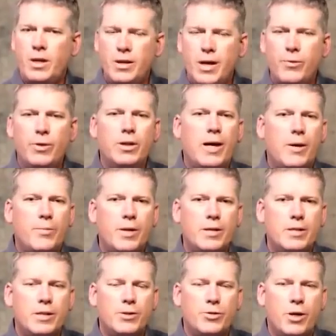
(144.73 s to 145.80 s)
that will allow
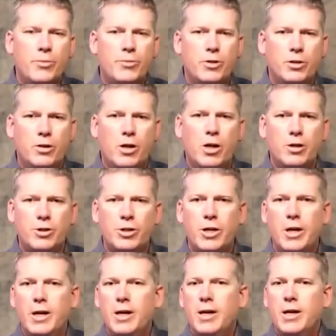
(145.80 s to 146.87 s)
President Trump to
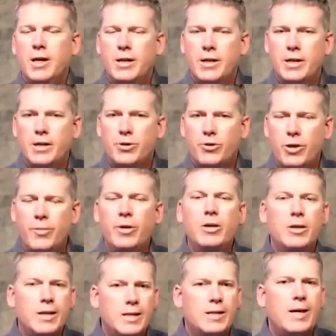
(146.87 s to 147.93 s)
launch these
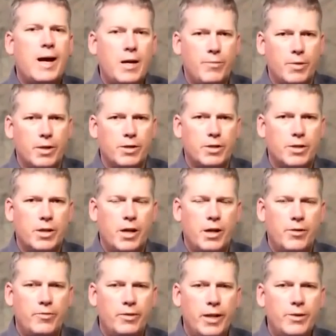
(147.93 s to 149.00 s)
criminal indictments
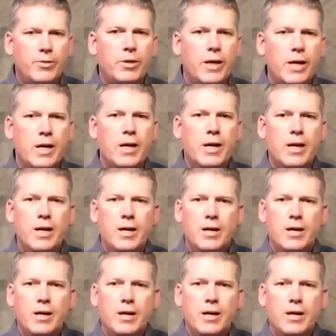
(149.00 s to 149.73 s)
of literally